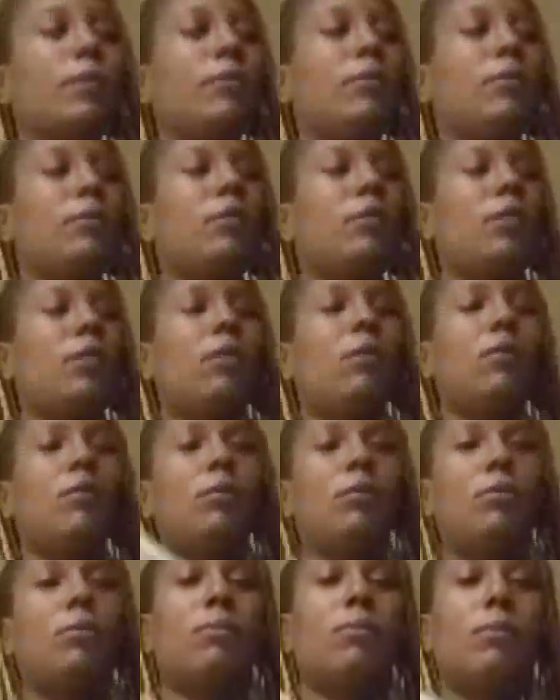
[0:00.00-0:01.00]

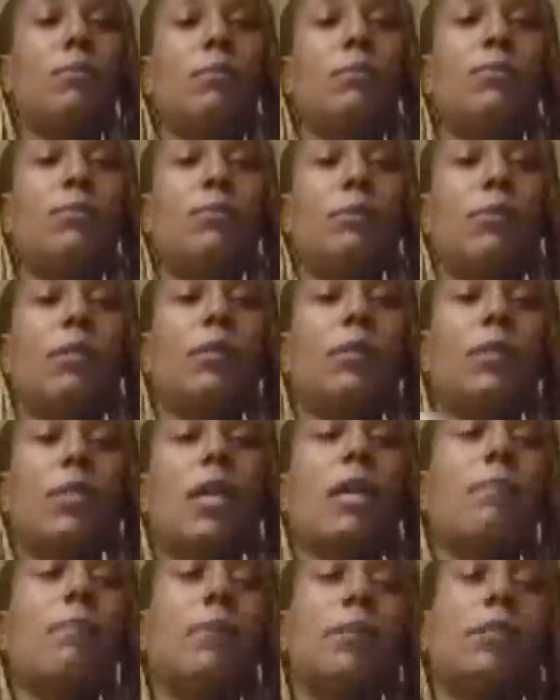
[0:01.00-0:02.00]
So,
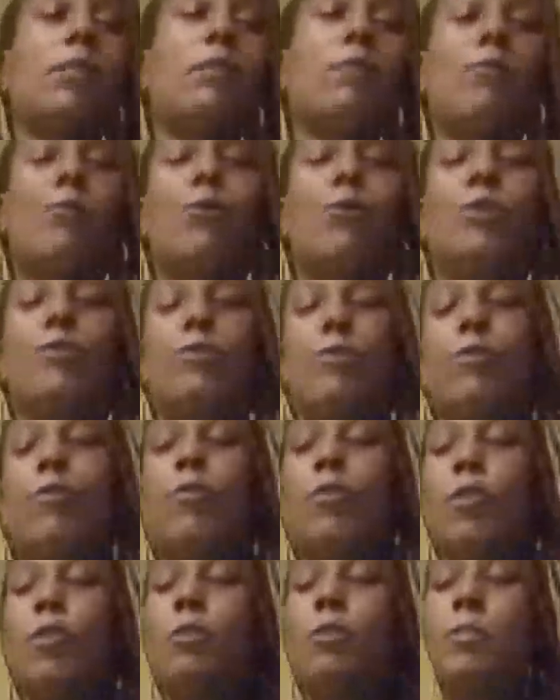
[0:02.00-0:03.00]
it's not much of a wish
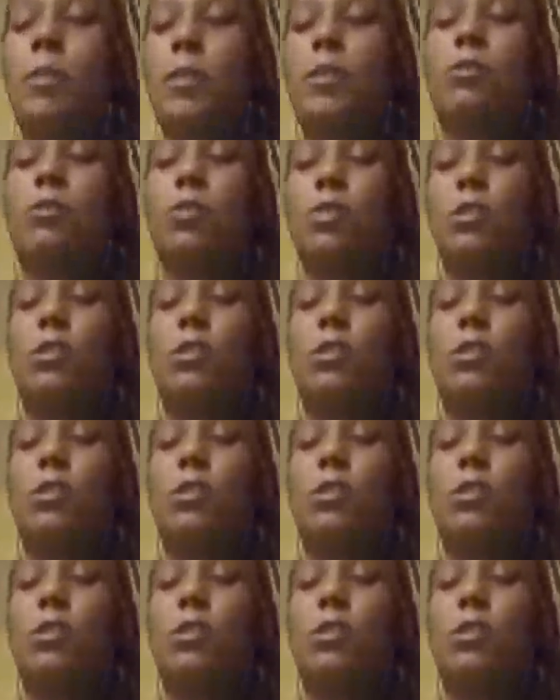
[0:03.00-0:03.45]
fulfillment.